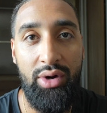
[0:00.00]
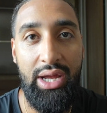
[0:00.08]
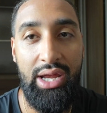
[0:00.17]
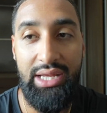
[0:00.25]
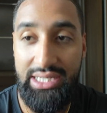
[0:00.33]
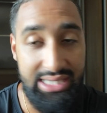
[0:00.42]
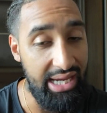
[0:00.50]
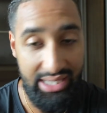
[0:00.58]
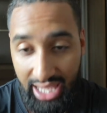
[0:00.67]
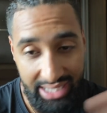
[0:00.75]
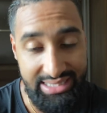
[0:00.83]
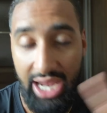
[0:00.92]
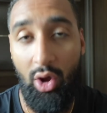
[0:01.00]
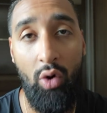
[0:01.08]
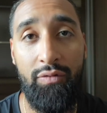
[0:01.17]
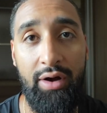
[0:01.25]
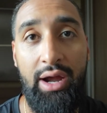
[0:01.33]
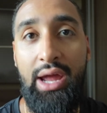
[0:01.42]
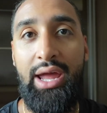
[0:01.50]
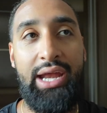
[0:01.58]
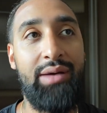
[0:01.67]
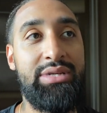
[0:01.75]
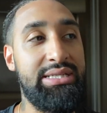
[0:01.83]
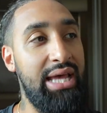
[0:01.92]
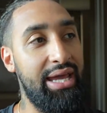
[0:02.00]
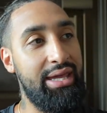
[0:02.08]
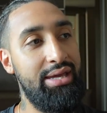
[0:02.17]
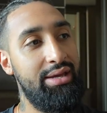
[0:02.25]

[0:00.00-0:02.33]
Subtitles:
it. And he's like, yeah, take over. And I'm just like,